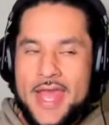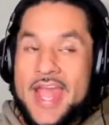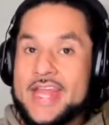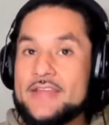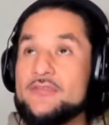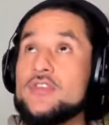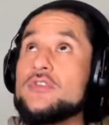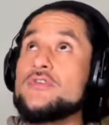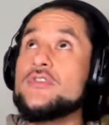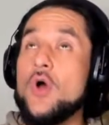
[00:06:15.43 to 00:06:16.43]
And if you
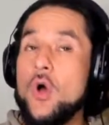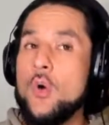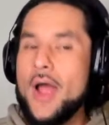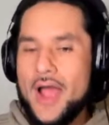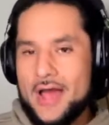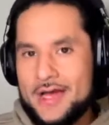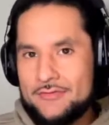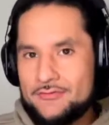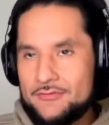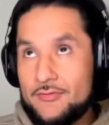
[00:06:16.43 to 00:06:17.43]
don't
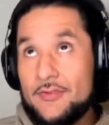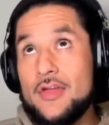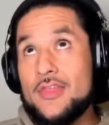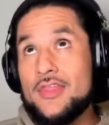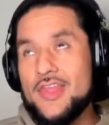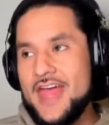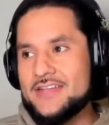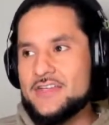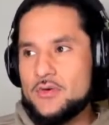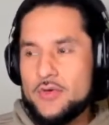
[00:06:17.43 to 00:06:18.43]
have
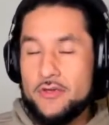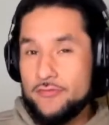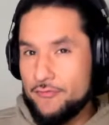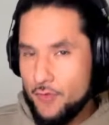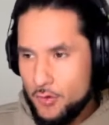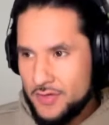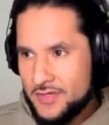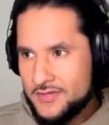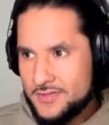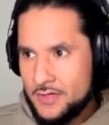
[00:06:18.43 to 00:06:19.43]
that degree of
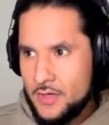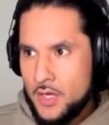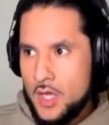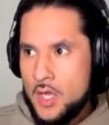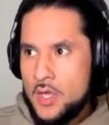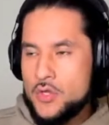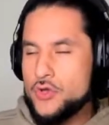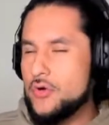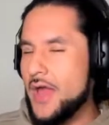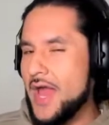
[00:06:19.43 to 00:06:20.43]
focus,
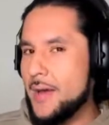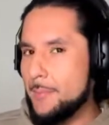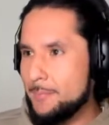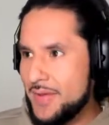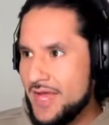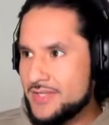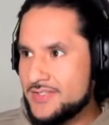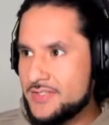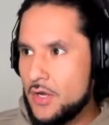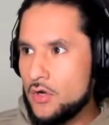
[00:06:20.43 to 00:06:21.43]
you're at
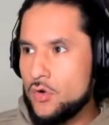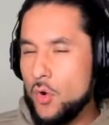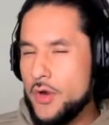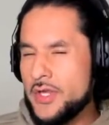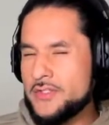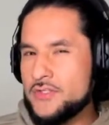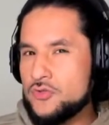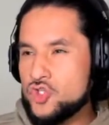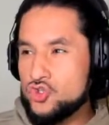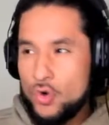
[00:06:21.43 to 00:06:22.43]
best going to
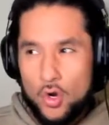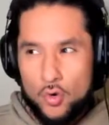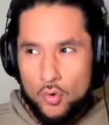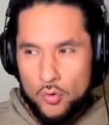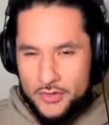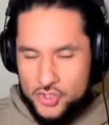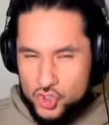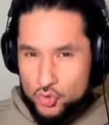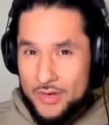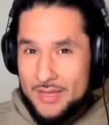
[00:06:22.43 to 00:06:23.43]
struggle
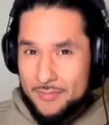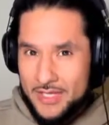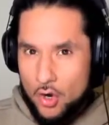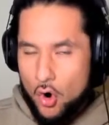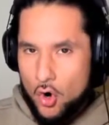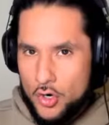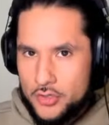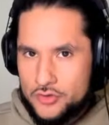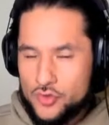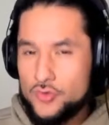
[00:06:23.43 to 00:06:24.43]
extremely
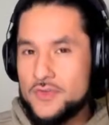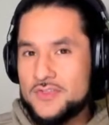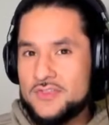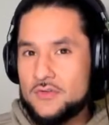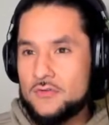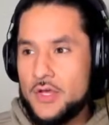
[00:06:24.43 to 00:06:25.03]
hard to this.